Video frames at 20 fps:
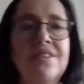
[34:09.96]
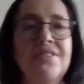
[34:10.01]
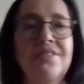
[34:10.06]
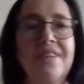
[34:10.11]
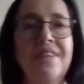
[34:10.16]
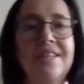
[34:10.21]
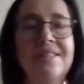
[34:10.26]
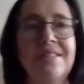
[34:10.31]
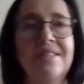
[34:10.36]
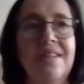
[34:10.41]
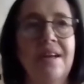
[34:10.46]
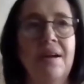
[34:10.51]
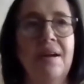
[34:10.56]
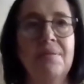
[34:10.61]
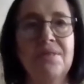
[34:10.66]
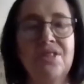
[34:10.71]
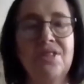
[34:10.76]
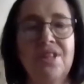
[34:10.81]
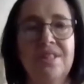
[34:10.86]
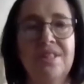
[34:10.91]
So yesterday I
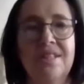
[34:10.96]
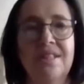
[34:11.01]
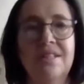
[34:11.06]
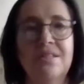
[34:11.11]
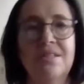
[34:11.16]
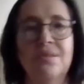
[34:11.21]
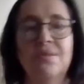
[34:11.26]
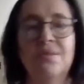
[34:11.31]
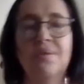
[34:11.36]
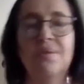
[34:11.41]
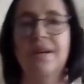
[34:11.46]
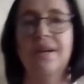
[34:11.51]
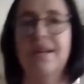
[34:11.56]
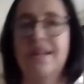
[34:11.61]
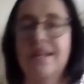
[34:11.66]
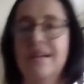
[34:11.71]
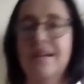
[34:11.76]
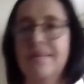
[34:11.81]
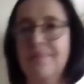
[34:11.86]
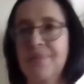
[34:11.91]
was chatting to
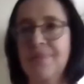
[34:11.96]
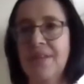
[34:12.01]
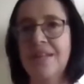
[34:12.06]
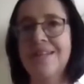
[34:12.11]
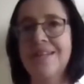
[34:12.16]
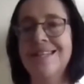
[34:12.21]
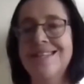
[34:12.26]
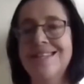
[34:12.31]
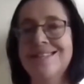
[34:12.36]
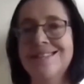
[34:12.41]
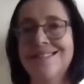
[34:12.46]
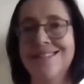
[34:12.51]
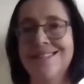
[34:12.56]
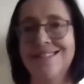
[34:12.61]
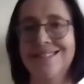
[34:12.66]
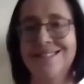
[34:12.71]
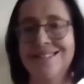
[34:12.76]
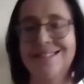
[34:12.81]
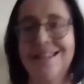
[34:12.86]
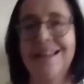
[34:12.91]
a
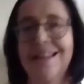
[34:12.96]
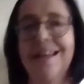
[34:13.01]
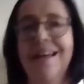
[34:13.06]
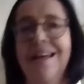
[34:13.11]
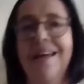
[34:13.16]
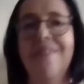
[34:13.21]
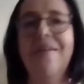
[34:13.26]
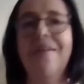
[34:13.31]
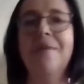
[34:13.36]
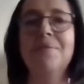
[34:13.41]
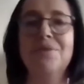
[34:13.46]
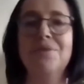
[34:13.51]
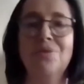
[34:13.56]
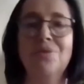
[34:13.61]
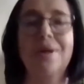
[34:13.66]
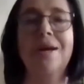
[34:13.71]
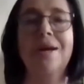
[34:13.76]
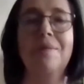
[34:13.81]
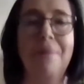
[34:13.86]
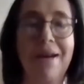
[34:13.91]
anaesthetist, and they were
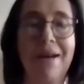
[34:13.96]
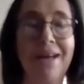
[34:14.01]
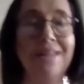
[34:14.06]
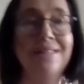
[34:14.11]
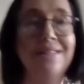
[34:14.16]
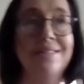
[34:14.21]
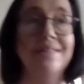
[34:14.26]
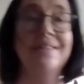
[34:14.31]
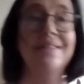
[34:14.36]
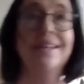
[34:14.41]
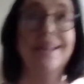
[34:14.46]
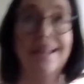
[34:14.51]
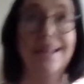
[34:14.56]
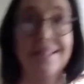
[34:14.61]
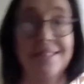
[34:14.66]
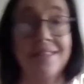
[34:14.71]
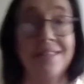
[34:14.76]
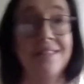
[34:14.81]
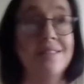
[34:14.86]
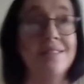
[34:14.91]
talking about anaesthetic
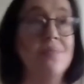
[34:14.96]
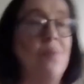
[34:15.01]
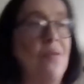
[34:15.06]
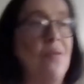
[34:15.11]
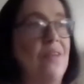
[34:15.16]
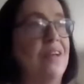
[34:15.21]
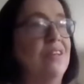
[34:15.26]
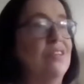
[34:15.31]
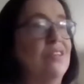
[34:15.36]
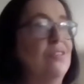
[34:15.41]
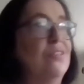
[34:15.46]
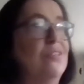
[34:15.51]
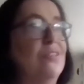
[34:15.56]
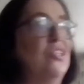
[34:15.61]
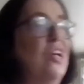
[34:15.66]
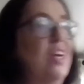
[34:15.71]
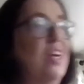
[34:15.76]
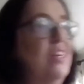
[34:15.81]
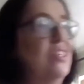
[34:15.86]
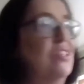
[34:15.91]
gases and what they can do to
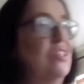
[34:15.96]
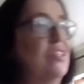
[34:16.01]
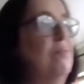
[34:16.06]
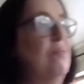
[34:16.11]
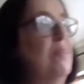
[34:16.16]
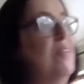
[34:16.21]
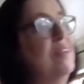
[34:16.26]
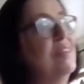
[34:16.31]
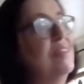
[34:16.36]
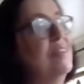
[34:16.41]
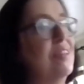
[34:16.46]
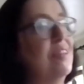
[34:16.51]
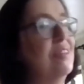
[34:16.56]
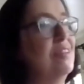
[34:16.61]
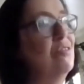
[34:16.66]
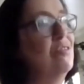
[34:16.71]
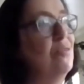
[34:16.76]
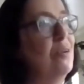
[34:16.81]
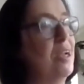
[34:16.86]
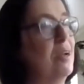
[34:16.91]
change them, but then
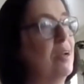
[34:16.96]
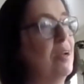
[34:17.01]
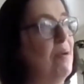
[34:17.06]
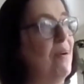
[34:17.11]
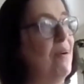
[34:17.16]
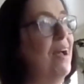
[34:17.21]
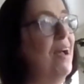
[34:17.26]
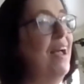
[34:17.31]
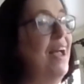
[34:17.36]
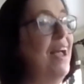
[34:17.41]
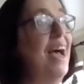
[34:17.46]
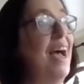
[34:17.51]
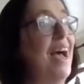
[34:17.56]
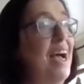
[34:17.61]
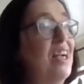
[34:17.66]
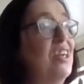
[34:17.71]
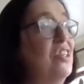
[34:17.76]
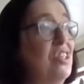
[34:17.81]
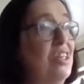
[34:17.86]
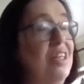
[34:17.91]
started talking about
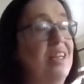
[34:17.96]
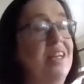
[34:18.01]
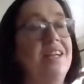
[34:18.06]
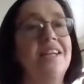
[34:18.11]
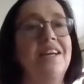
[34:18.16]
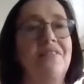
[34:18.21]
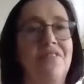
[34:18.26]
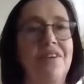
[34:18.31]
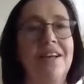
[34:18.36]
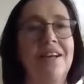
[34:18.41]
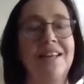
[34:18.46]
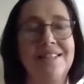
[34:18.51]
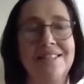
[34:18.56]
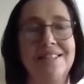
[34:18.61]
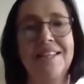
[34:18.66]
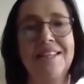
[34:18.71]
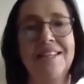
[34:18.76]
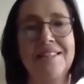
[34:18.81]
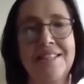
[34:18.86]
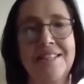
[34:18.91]
actually giving less
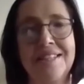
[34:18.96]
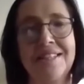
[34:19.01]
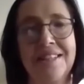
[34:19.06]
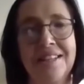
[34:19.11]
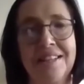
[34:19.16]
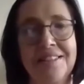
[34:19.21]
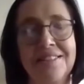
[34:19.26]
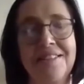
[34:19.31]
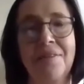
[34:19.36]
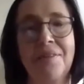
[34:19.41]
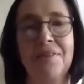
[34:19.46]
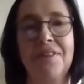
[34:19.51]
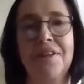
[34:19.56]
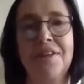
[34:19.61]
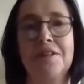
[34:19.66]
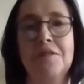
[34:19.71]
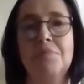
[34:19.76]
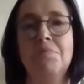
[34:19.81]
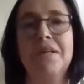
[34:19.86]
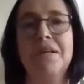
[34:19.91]
anaesthetics. Now I
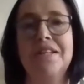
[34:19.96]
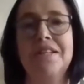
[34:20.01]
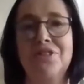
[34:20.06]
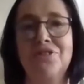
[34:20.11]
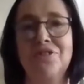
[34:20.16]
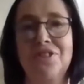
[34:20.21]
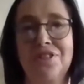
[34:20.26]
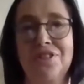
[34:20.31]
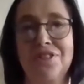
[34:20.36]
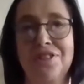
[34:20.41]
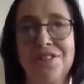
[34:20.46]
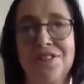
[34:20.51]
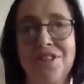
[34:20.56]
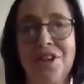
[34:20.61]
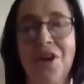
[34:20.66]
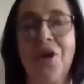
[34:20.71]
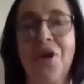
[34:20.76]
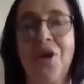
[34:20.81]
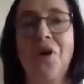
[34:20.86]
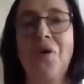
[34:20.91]
think as paediatricians,
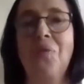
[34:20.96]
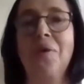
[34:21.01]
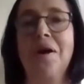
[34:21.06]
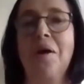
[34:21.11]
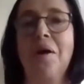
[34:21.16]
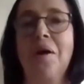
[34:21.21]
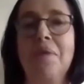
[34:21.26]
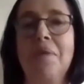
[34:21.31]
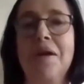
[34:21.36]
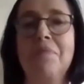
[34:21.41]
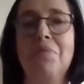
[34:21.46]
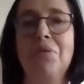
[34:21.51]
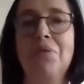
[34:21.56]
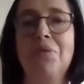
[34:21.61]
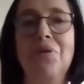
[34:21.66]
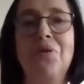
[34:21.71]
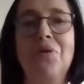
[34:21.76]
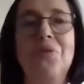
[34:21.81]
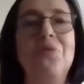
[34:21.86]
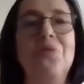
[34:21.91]
we are
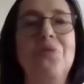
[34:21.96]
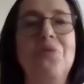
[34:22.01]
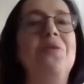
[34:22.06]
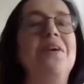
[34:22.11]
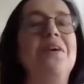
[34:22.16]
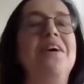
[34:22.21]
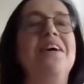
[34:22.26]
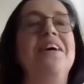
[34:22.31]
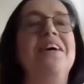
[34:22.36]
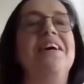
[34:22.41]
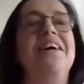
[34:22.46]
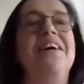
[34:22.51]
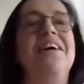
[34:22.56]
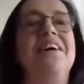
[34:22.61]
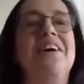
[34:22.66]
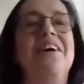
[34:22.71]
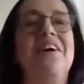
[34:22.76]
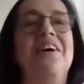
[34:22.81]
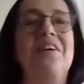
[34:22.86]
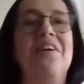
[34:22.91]
people who
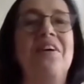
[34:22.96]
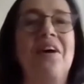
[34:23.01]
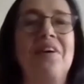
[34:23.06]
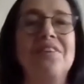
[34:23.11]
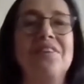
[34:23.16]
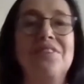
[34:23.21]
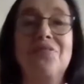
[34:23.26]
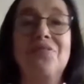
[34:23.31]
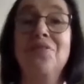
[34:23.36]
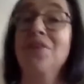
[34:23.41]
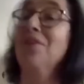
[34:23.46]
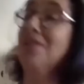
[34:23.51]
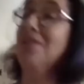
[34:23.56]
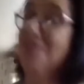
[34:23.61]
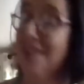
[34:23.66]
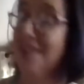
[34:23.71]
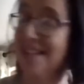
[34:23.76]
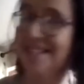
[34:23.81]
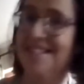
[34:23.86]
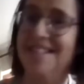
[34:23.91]
ask for a lot
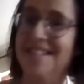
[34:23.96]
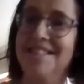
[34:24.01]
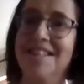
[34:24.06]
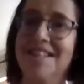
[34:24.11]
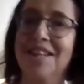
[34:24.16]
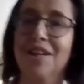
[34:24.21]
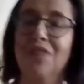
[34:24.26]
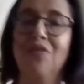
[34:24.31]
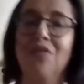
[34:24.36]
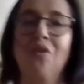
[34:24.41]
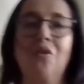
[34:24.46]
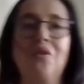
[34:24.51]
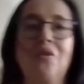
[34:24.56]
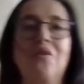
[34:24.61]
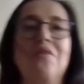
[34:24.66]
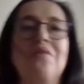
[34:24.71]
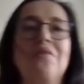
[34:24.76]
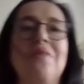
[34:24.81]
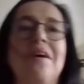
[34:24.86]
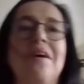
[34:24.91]
of anaesthetics for